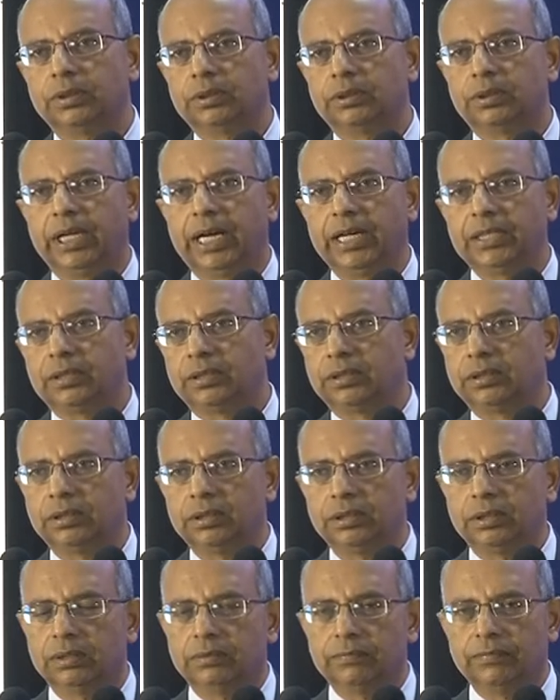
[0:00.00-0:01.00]
that
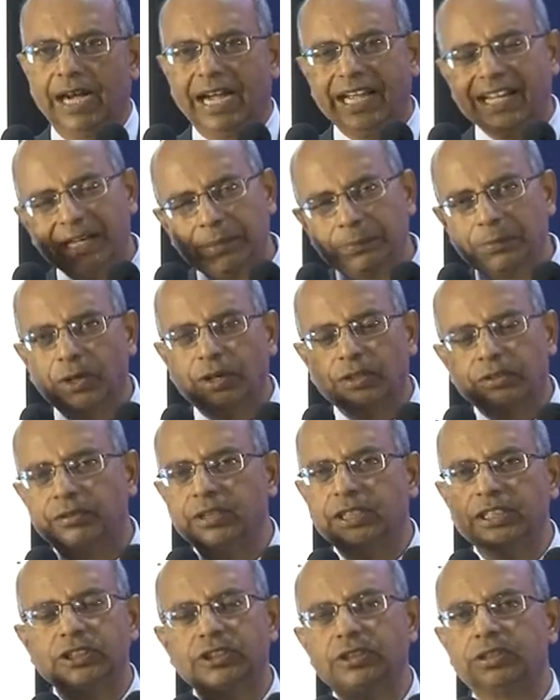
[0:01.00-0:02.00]
why I have not
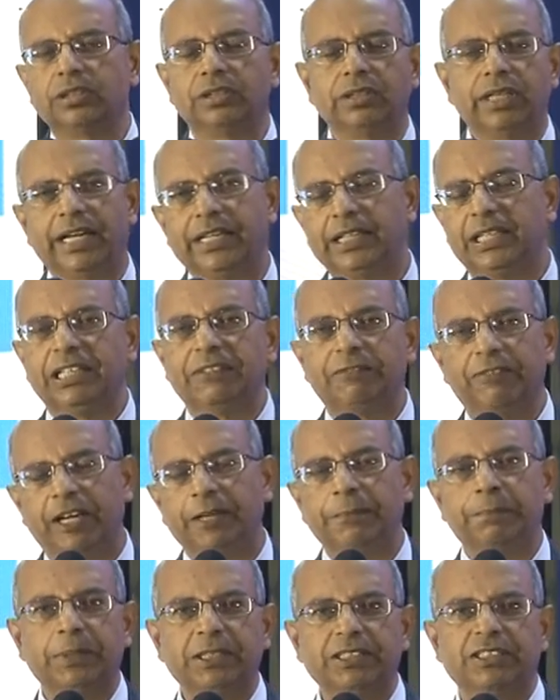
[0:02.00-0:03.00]
reached
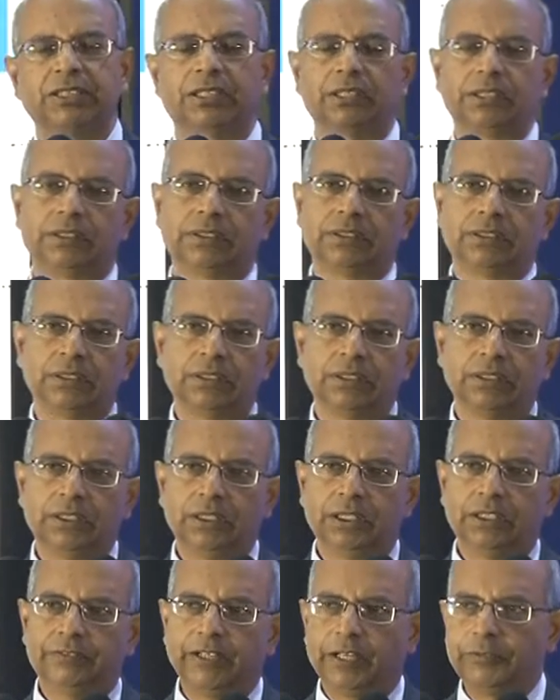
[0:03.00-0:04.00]
95%.
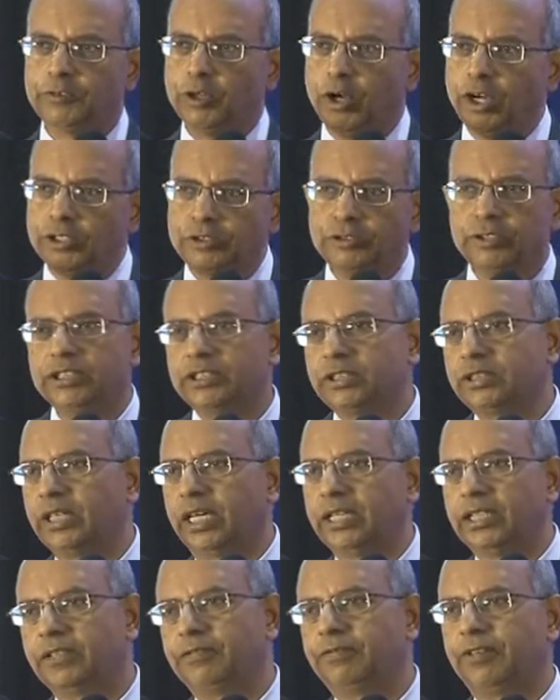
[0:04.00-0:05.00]
If I have not reached
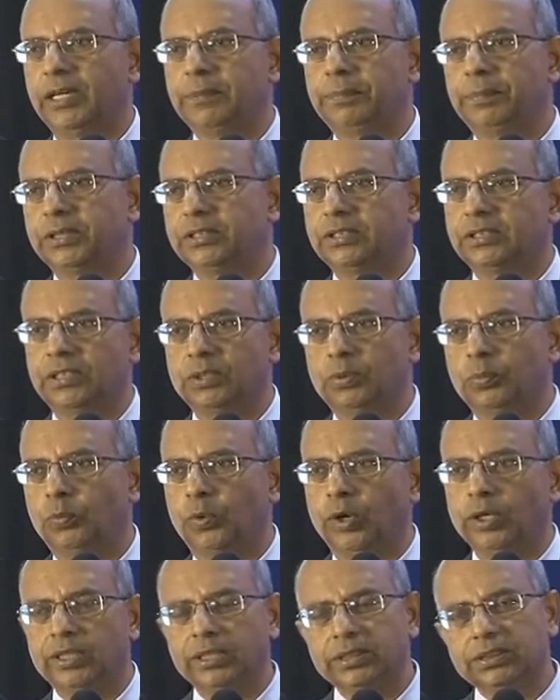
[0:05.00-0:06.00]
95%,
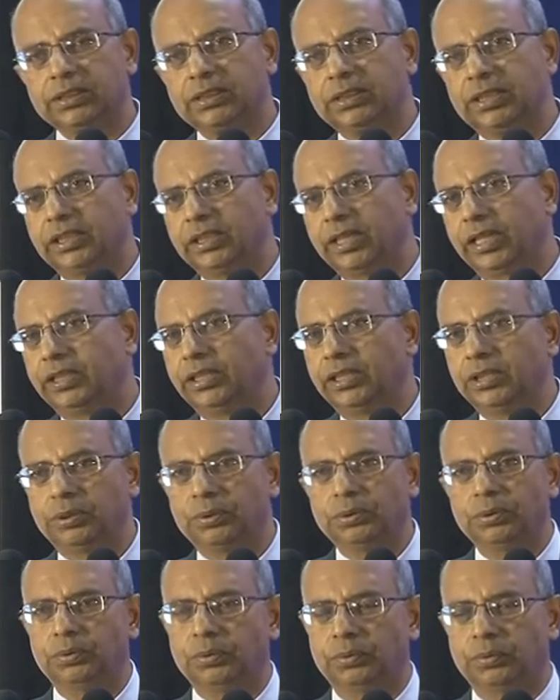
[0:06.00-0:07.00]
what is it that I need
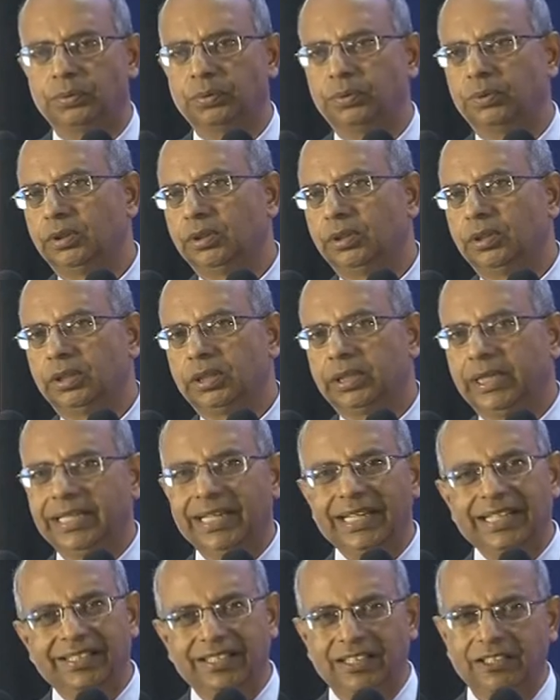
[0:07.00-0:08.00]
to do? Can
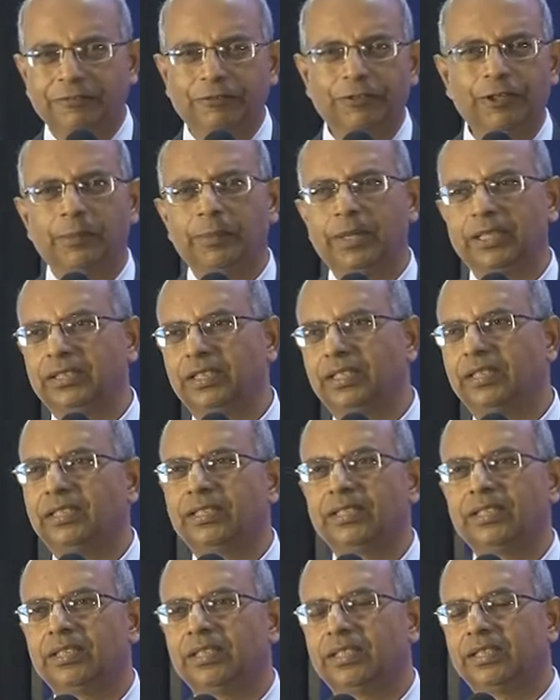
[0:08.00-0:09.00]
I learn from others
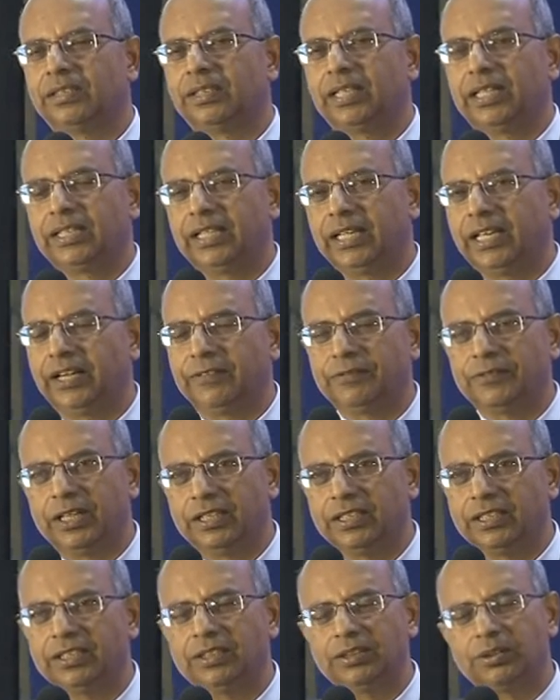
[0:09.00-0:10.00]
that they have
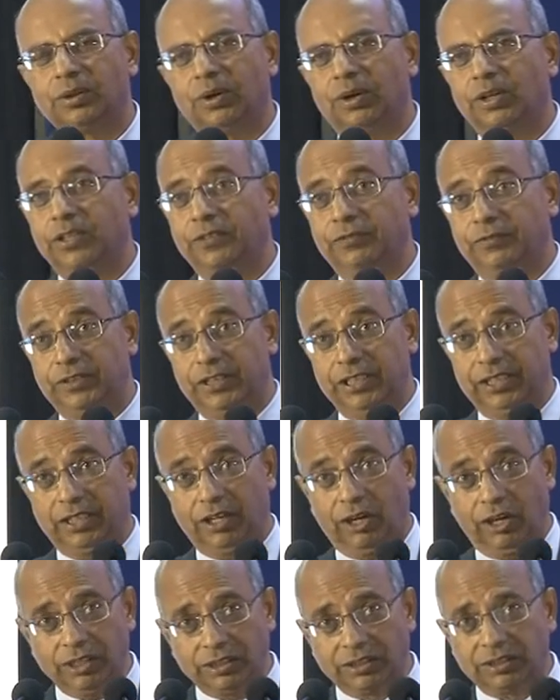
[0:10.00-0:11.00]
done it, or if they're
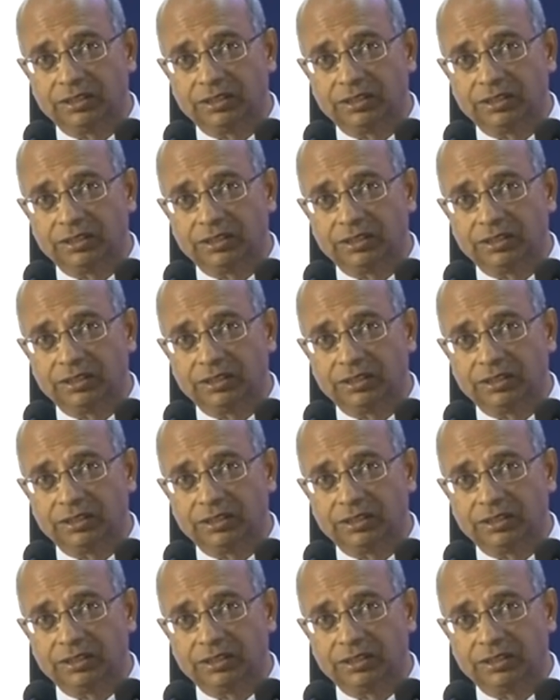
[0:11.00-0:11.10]
not,